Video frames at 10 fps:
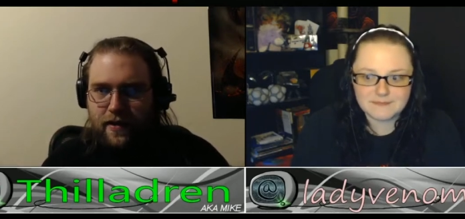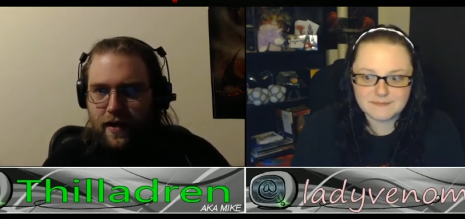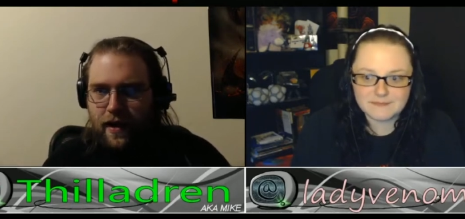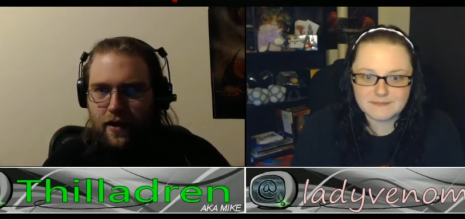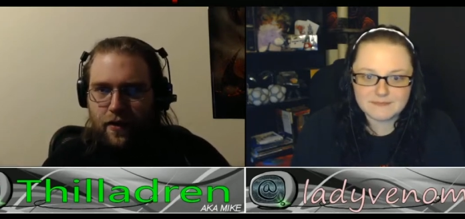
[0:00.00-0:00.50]

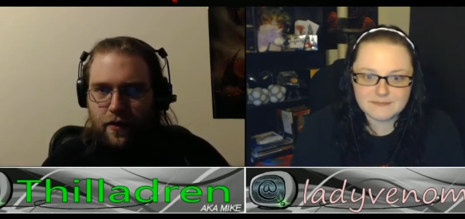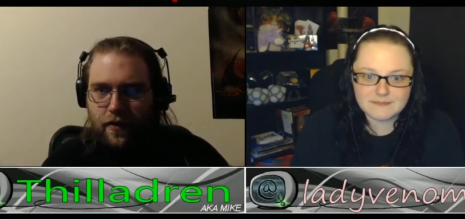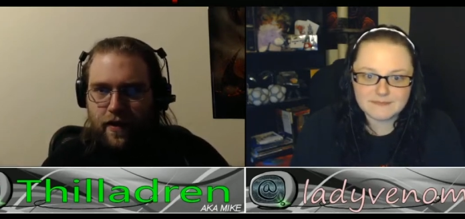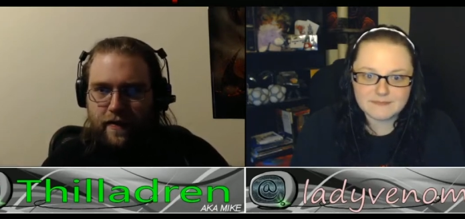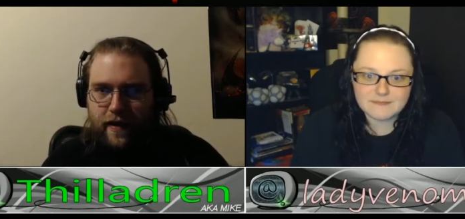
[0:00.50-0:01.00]
Speaker 1: and no
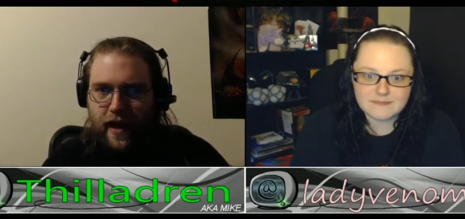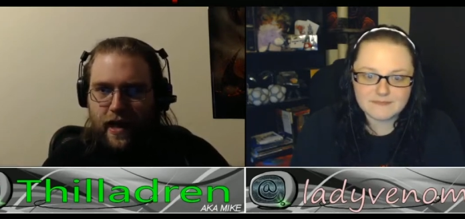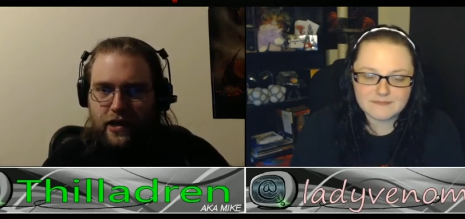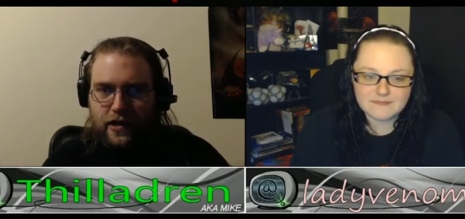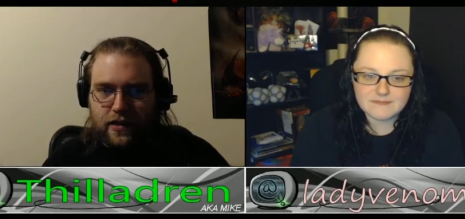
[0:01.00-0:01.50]
crazy
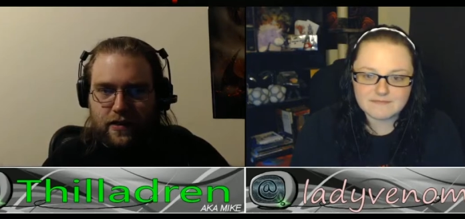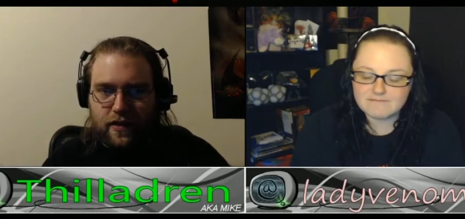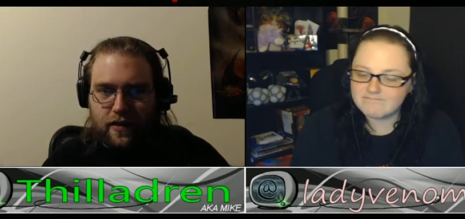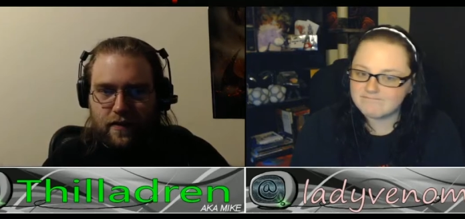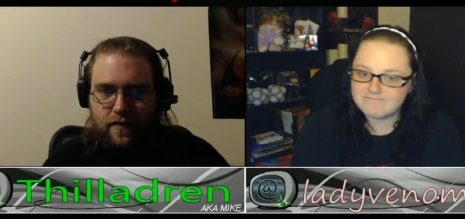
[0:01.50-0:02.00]
tangents
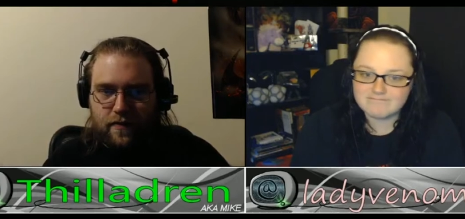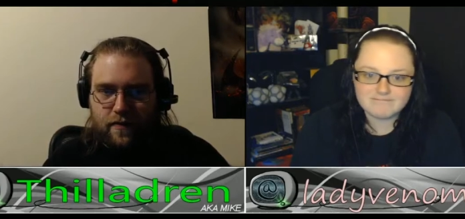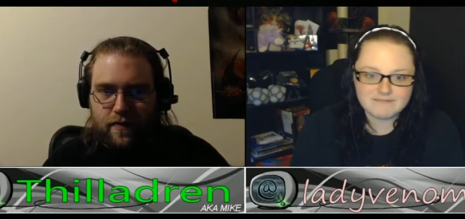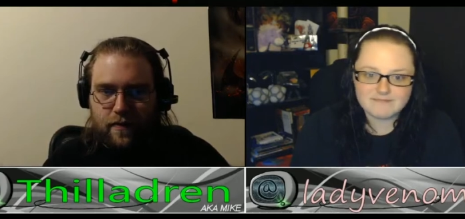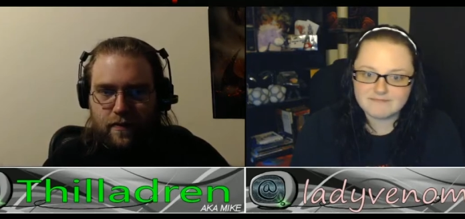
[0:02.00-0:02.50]
or
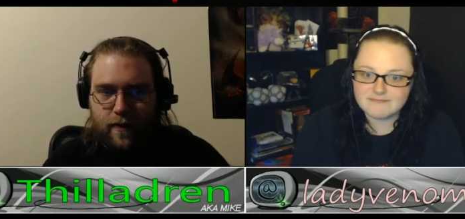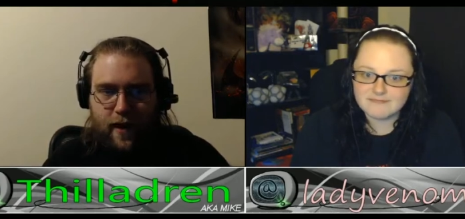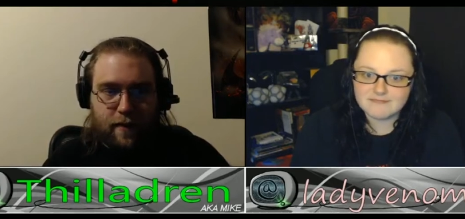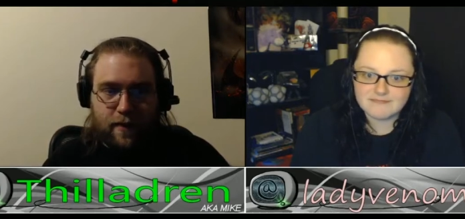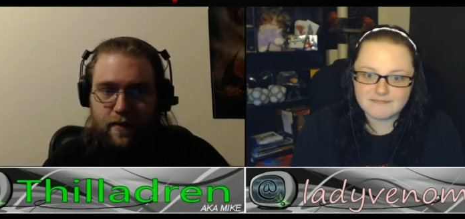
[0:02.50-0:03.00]

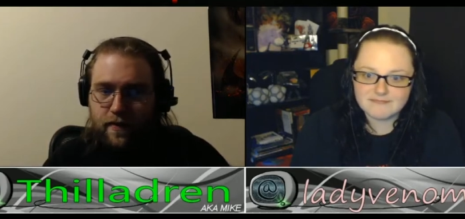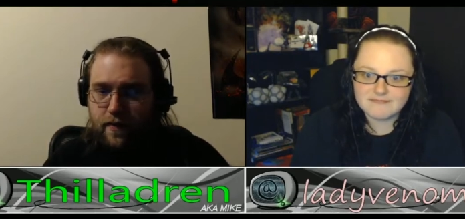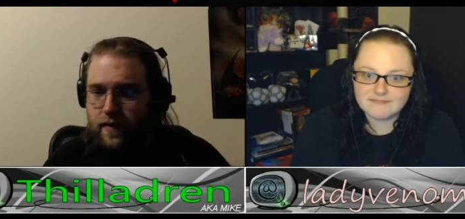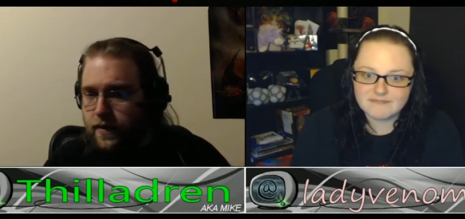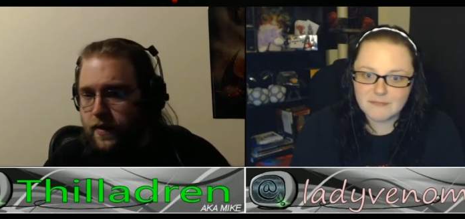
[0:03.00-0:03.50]

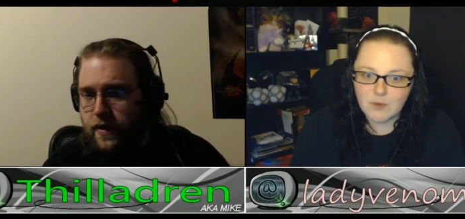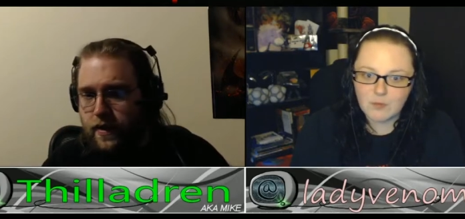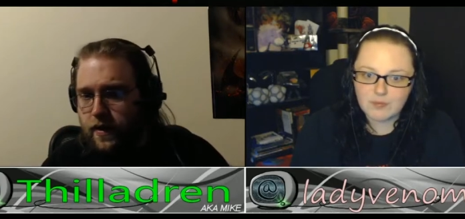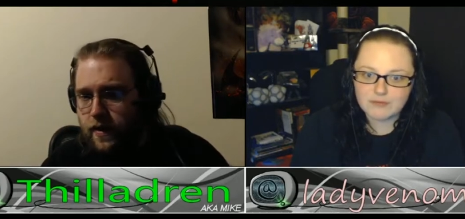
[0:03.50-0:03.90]
randomness. Nope.